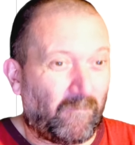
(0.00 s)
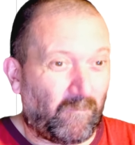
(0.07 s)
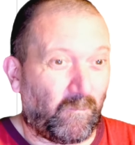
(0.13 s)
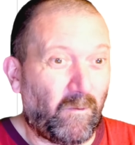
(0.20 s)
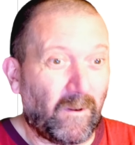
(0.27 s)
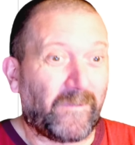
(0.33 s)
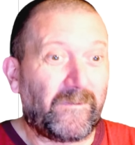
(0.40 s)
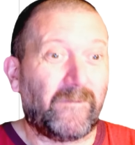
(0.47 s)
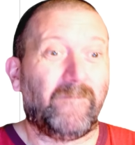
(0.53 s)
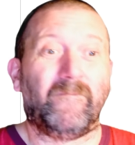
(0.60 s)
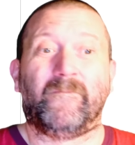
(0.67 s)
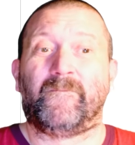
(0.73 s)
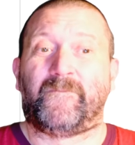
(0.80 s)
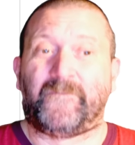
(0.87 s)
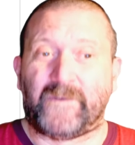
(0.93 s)
what
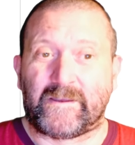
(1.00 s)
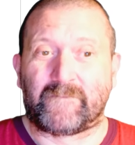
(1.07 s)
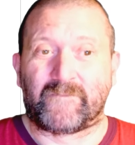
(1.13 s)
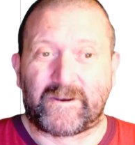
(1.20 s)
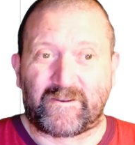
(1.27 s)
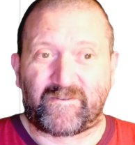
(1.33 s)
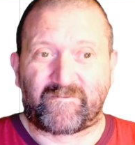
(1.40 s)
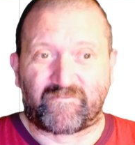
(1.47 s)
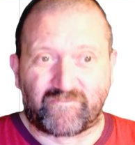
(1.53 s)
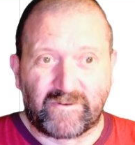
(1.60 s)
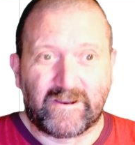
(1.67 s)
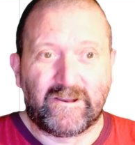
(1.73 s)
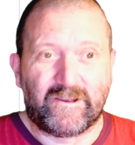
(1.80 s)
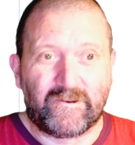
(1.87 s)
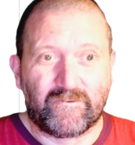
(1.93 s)
thing that is
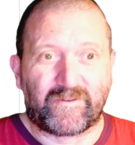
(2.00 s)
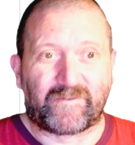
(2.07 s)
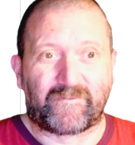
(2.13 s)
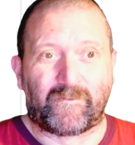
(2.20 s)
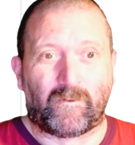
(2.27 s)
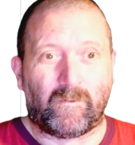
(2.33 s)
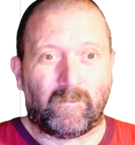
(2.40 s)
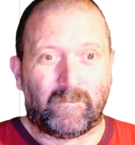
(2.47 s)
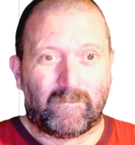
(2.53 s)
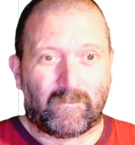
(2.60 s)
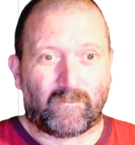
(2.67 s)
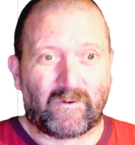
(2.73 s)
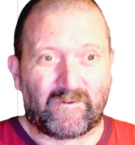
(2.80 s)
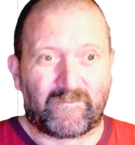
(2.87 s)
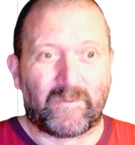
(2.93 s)
really useful
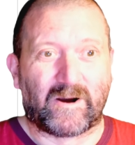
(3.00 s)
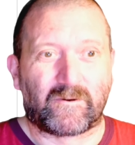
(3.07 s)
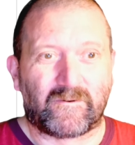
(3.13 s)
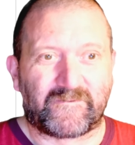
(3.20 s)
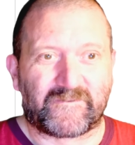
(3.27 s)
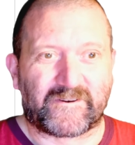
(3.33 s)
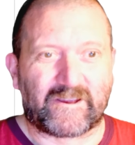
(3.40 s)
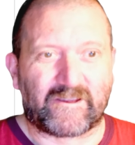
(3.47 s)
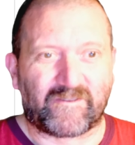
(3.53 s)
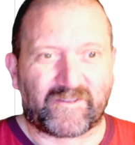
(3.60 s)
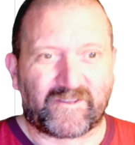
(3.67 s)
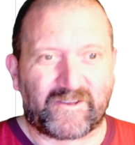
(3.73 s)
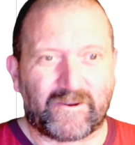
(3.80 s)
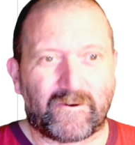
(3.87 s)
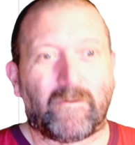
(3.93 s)
with Markov chains
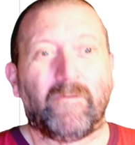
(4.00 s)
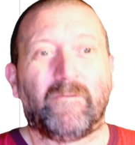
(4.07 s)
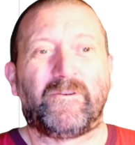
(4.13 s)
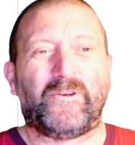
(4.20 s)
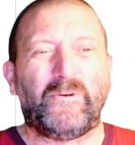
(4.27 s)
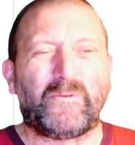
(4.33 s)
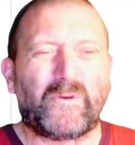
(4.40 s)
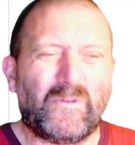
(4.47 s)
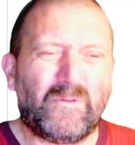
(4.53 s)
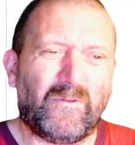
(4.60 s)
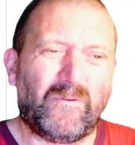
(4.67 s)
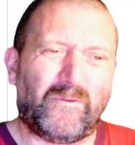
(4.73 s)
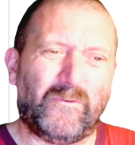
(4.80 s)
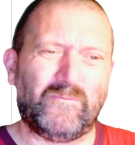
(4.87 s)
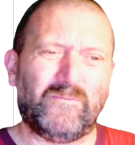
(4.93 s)
here, you can
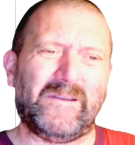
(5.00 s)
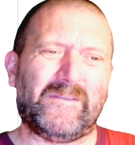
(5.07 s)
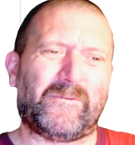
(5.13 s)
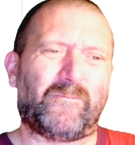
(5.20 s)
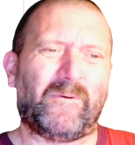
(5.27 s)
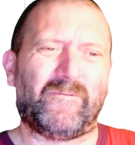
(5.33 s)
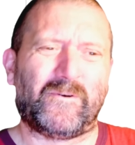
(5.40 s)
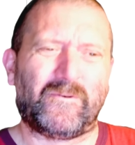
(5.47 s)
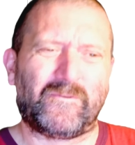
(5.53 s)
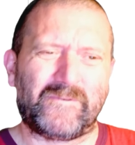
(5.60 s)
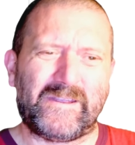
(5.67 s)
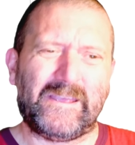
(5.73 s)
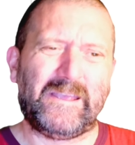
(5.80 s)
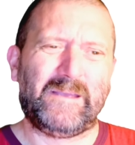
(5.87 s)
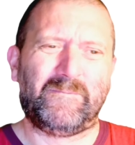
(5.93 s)
do it with an
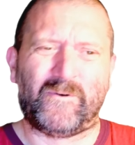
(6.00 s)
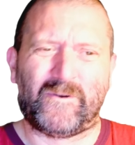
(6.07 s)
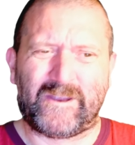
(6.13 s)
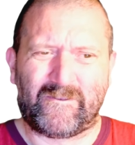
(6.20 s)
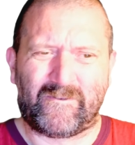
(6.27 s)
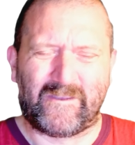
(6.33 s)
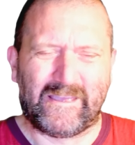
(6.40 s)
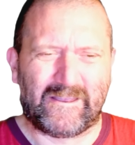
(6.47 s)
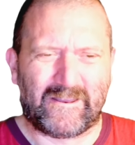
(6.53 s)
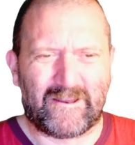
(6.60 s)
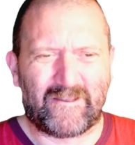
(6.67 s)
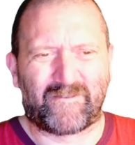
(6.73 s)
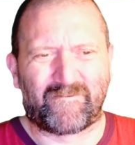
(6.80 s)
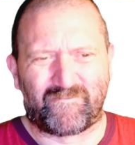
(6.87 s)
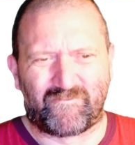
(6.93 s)
ODE, but it
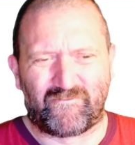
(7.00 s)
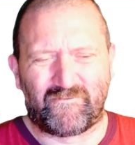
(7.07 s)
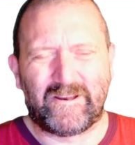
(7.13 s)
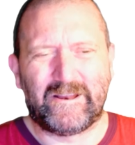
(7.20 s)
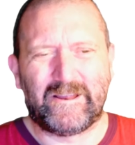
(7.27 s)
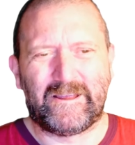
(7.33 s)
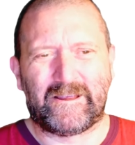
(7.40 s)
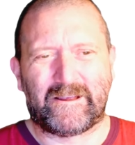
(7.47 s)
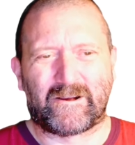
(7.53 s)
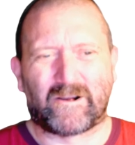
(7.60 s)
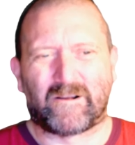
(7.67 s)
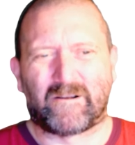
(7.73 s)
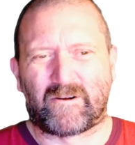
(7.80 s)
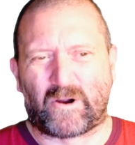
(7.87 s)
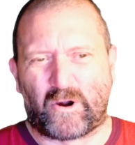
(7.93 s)
is really
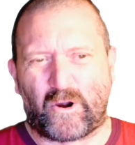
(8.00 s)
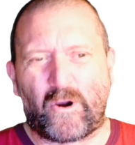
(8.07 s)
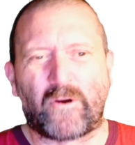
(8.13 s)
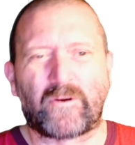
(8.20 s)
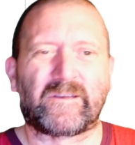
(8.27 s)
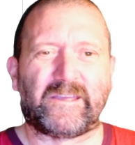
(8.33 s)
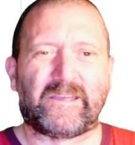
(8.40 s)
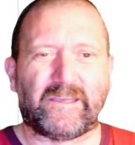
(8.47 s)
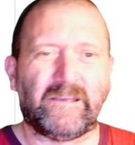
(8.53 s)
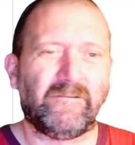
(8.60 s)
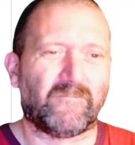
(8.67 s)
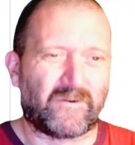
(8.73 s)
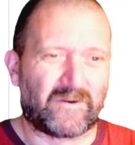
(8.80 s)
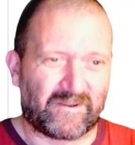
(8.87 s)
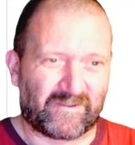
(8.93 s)
clunky,
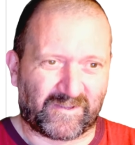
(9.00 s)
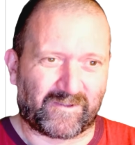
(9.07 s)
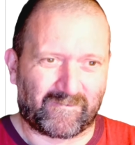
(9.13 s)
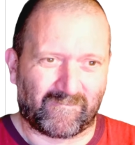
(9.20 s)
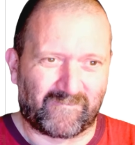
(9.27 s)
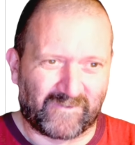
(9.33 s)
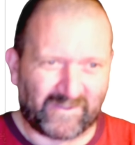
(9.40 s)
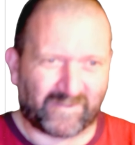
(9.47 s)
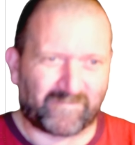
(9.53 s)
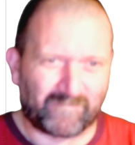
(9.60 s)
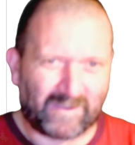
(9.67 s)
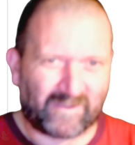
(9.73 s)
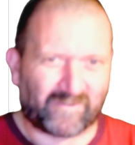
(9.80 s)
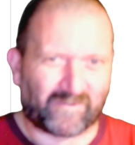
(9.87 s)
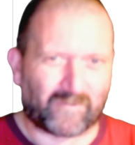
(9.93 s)
whereas this
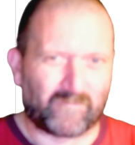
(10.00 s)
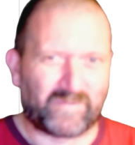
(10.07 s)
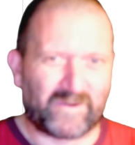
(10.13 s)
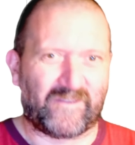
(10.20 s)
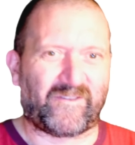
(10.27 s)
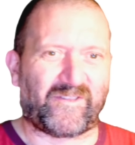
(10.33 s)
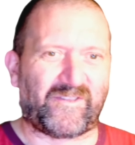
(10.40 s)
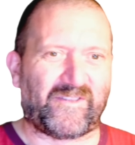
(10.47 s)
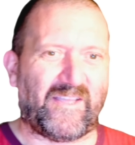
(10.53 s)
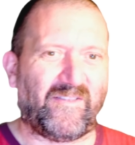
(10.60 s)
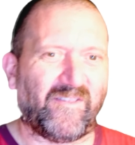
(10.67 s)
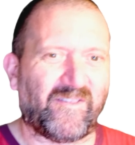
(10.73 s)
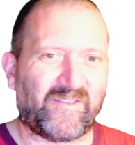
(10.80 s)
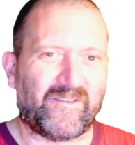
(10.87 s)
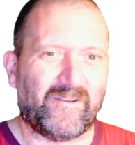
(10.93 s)
makes complete
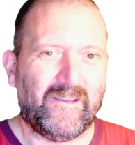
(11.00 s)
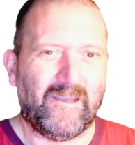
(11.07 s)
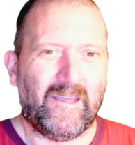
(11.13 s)
sense.